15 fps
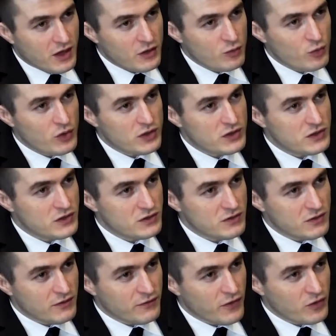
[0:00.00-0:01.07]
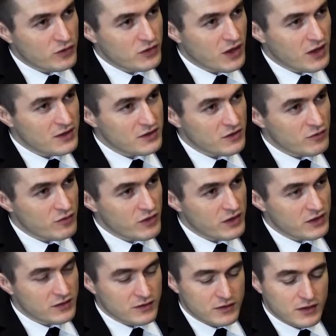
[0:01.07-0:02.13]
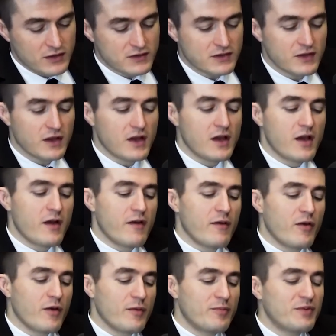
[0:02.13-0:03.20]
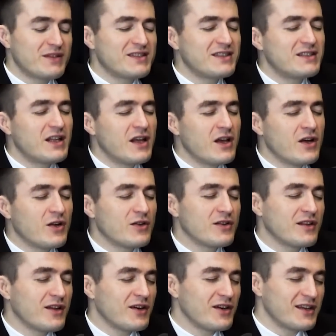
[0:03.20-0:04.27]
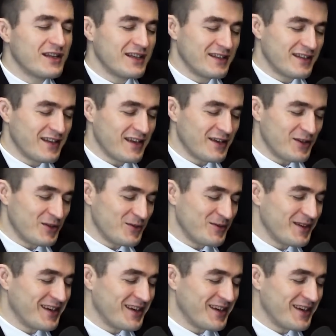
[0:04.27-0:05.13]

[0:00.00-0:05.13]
on which the photons are written. Exactly. That's, That's beautiful. But still, uh, mm-hmm. yeah, thank you.